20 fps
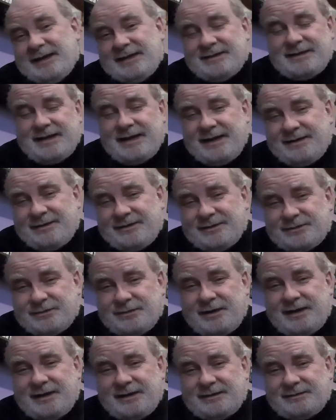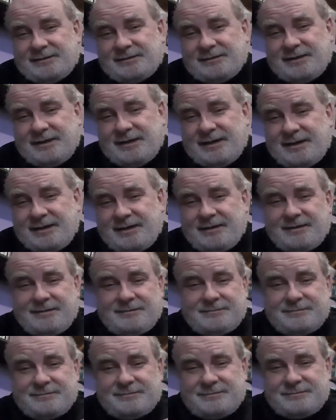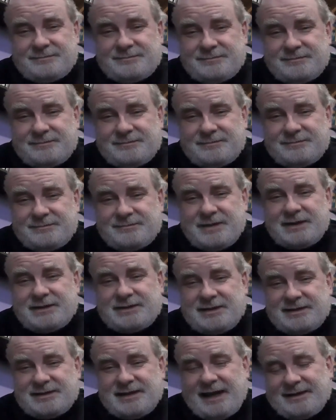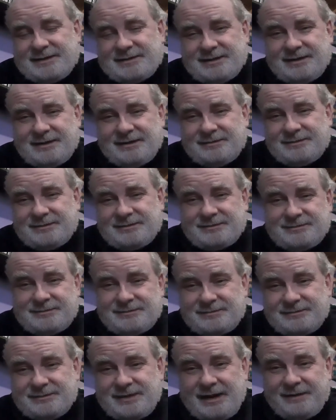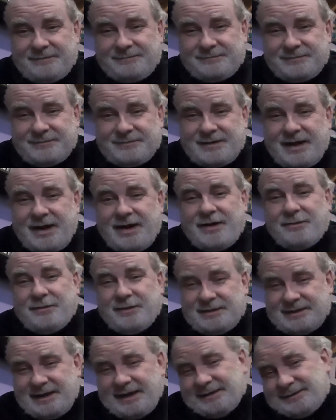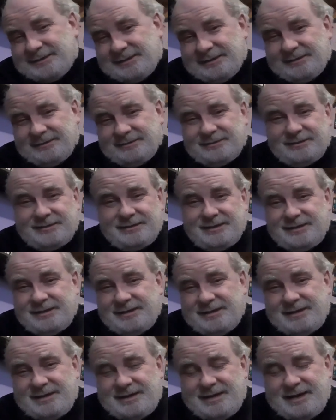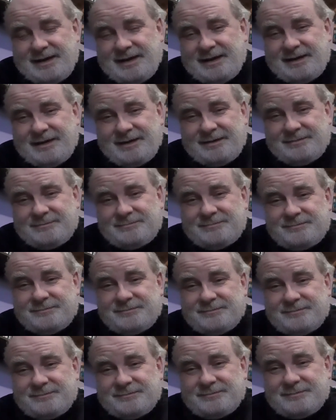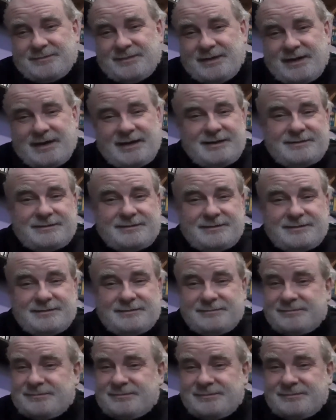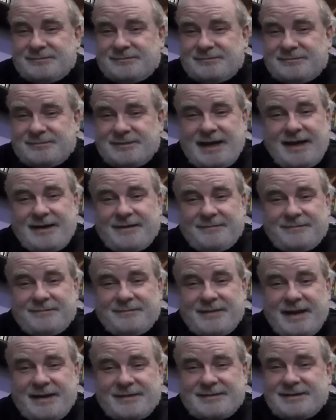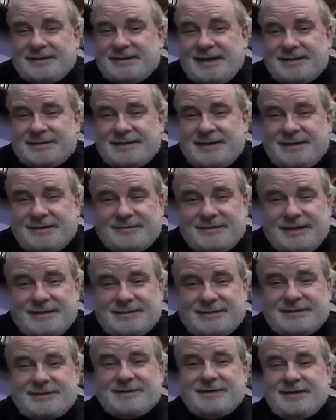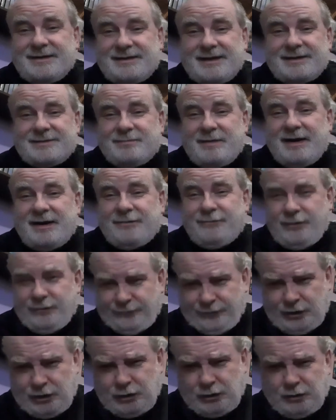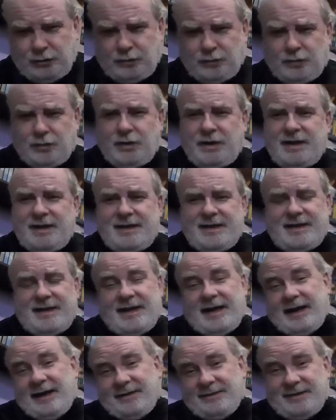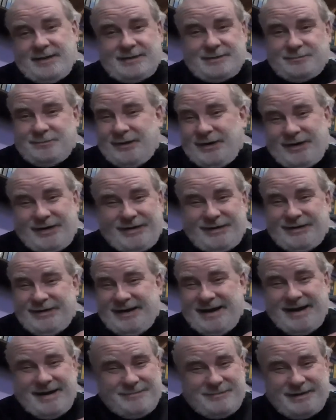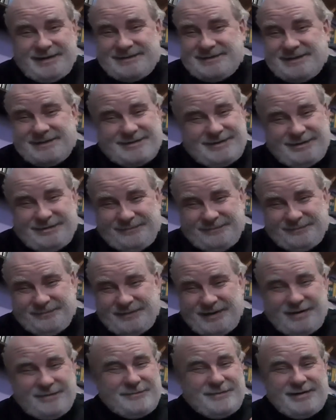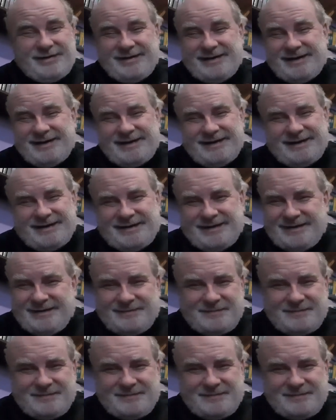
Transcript: in there as well, which is excellent. Yeah, always excellent. And yeah, I think that's it. That's my review. And there's more Hammer to come. Don't worry.